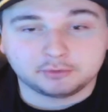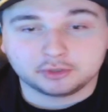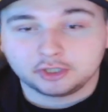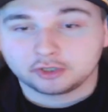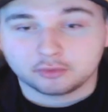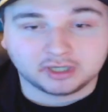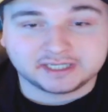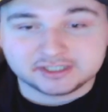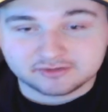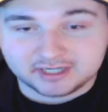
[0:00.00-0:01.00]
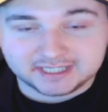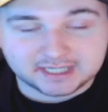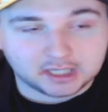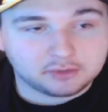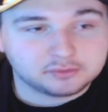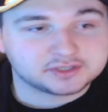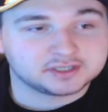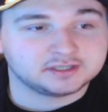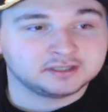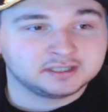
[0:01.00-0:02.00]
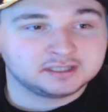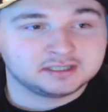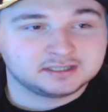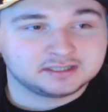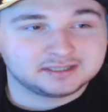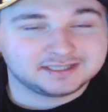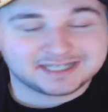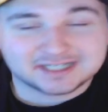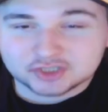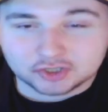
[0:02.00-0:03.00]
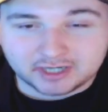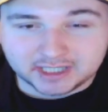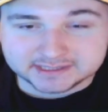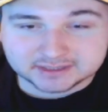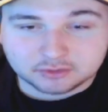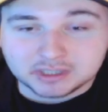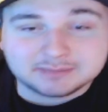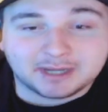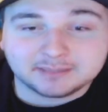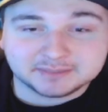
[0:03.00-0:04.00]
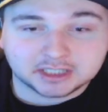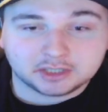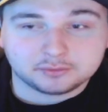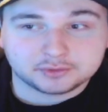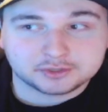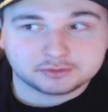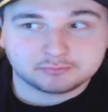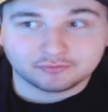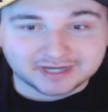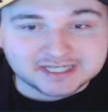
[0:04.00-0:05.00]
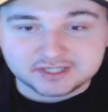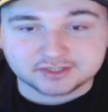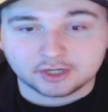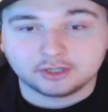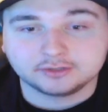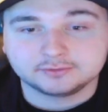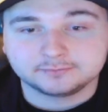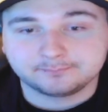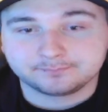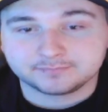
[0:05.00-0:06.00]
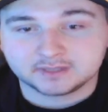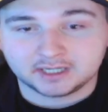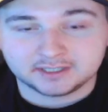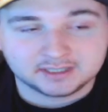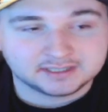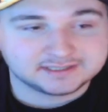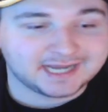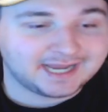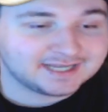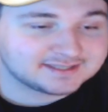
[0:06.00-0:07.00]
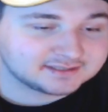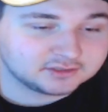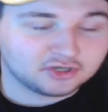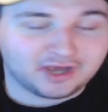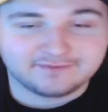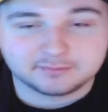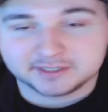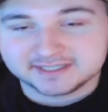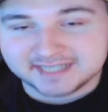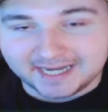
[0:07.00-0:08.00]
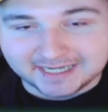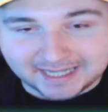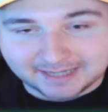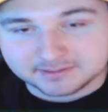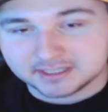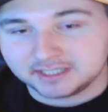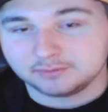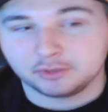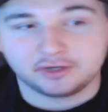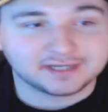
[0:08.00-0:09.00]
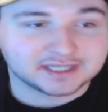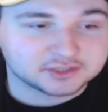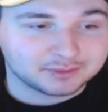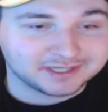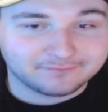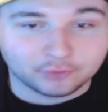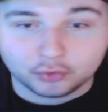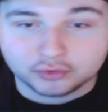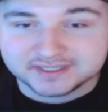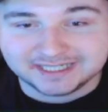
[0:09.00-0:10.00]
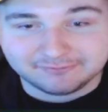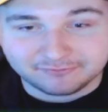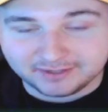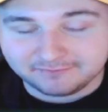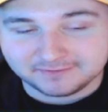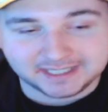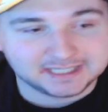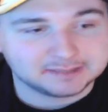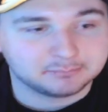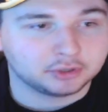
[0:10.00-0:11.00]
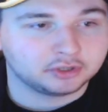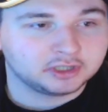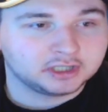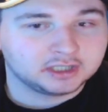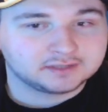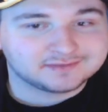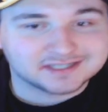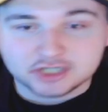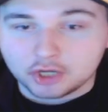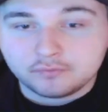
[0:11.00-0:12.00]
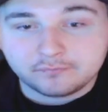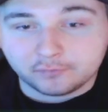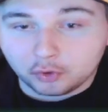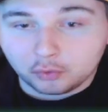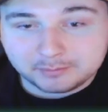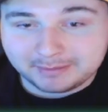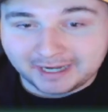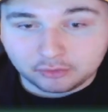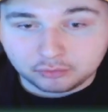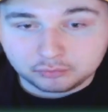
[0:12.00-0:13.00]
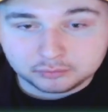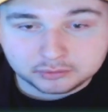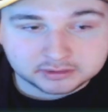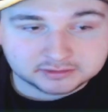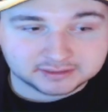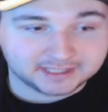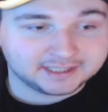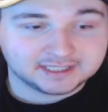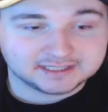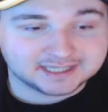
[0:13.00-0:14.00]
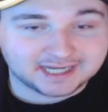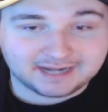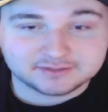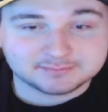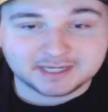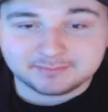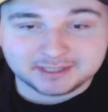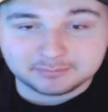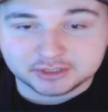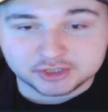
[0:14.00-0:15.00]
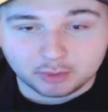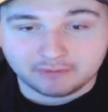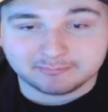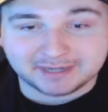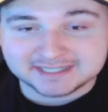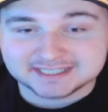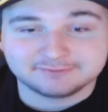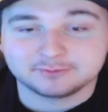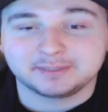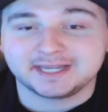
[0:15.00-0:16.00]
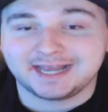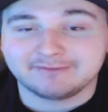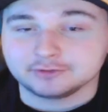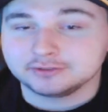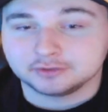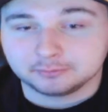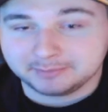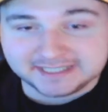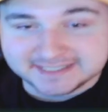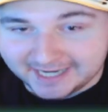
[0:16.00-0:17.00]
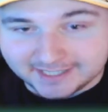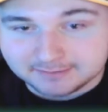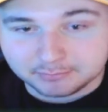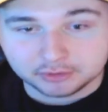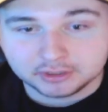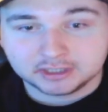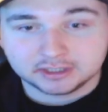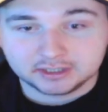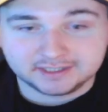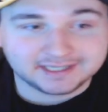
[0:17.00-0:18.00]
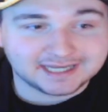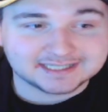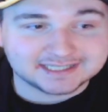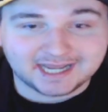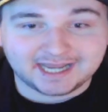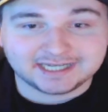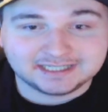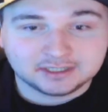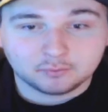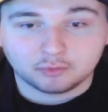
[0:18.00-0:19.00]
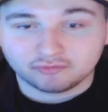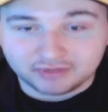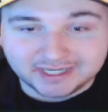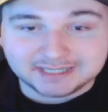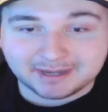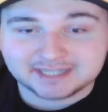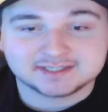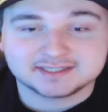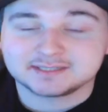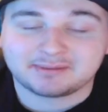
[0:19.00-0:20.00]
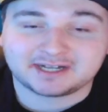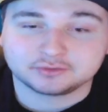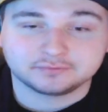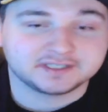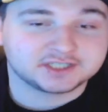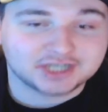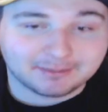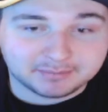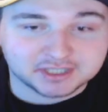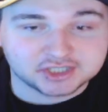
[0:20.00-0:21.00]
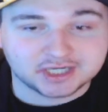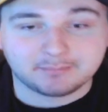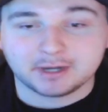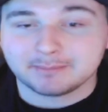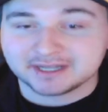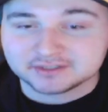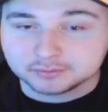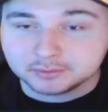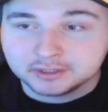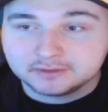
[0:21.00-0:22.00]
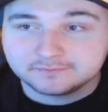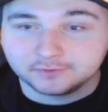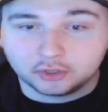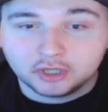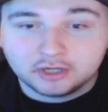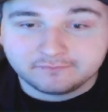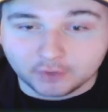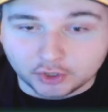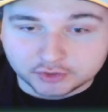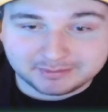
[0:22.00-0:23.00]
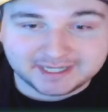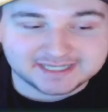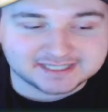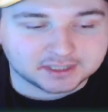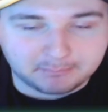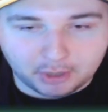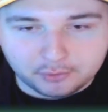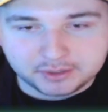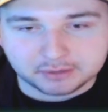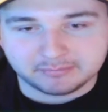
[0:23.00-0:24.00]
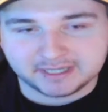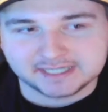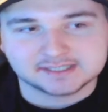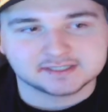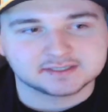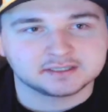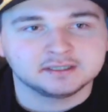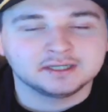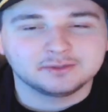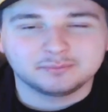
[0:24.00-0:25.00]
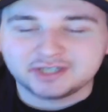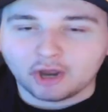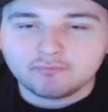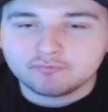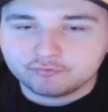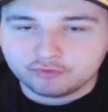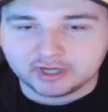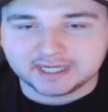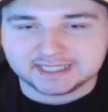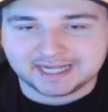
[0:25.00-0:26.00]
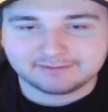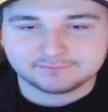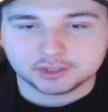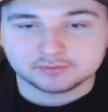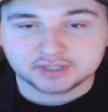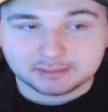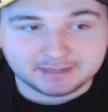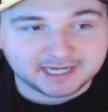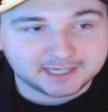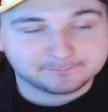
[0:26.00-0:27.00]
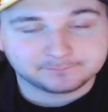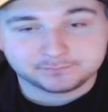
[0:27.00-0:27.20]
but quali's really close, and that's all right. Quali might be close, but races aren't. Like, yes, not everybody's getting lapped like they were in, like, 2014, 15, but there's no forward battle. Like, you can have as many people as you want battling for P11 or P10, but at the end of the day, what really matters is a battle for the championship and a battle for first place and the podium places, and we don't really have those at the minute.